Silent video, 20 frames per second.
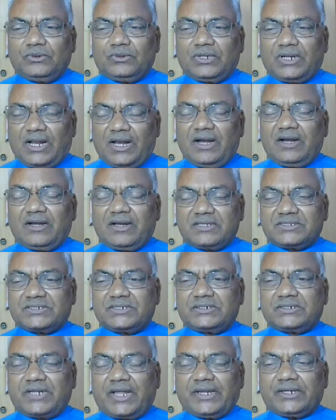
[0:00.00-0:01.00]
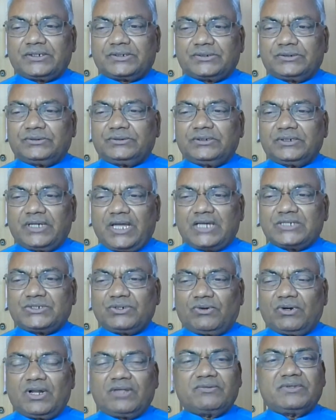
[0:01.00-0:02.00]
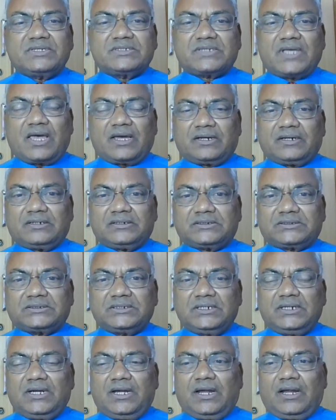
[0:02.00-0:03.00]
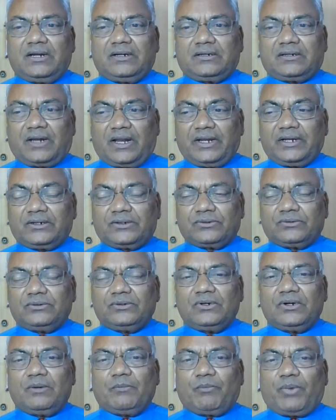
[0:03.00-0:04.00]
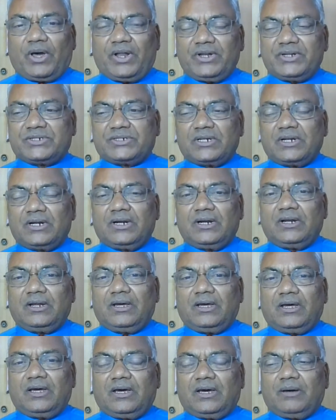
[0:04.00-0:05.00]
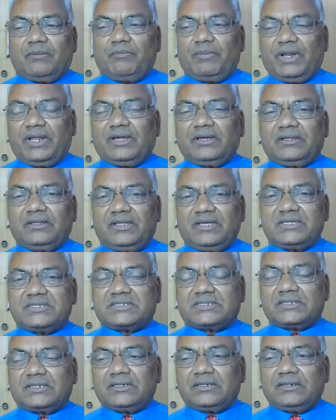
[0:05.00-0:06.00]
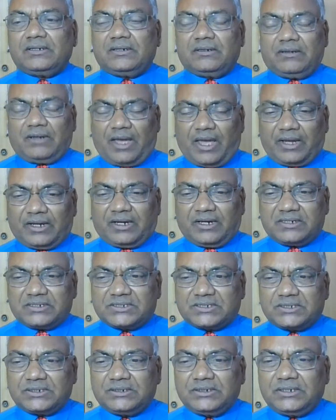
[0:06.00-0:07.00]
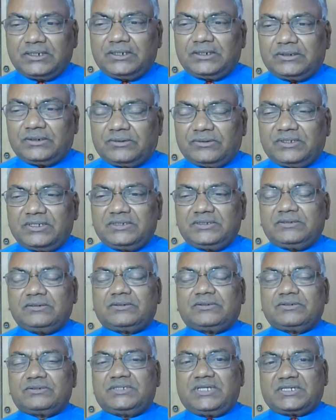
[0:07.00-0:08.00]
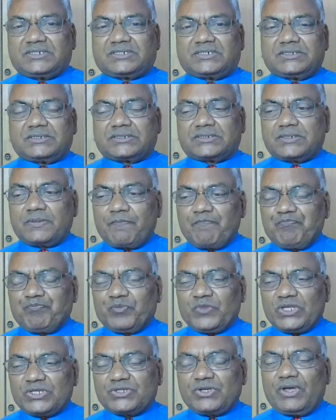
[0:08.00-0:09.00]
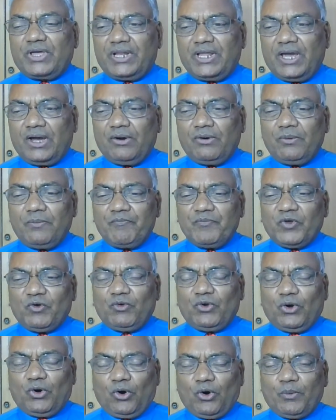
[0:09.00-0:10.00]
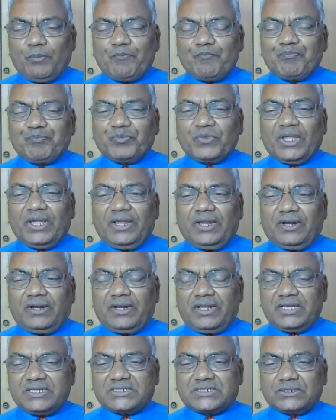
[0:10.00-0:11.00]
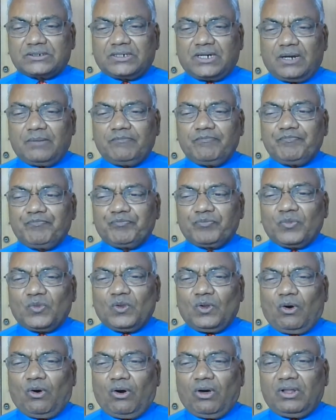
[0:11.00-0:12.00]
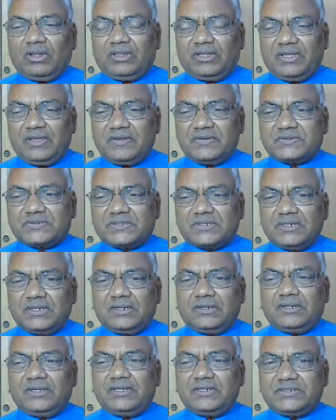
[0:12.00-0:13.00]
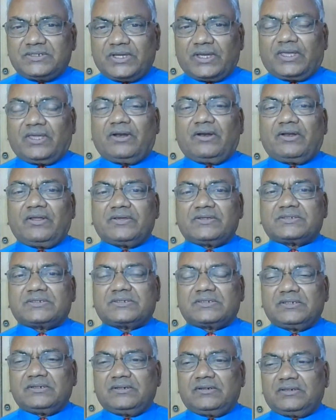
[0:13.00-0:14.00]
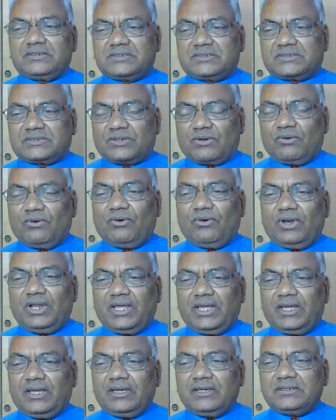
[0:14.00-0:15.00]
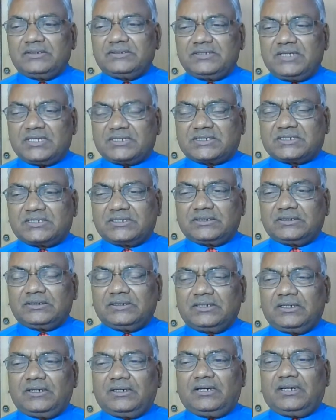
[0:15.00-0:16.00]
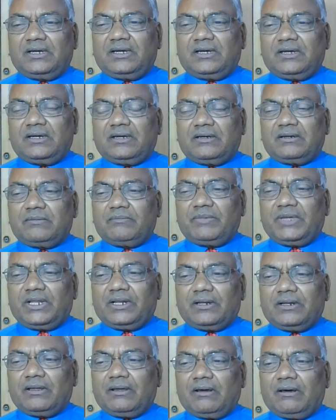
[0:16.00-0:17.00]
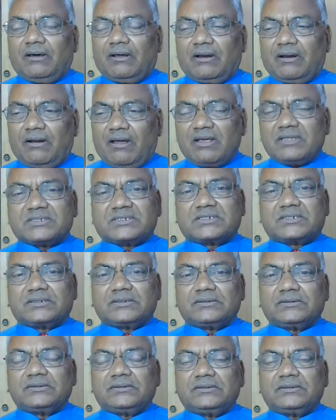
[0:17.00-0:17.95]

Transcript: relentlessly trying to catch hold of these hackers, and trying to punish, bring these hackers to justice. So anyhow, we hope in days to come all these insecurities slowly just are lost,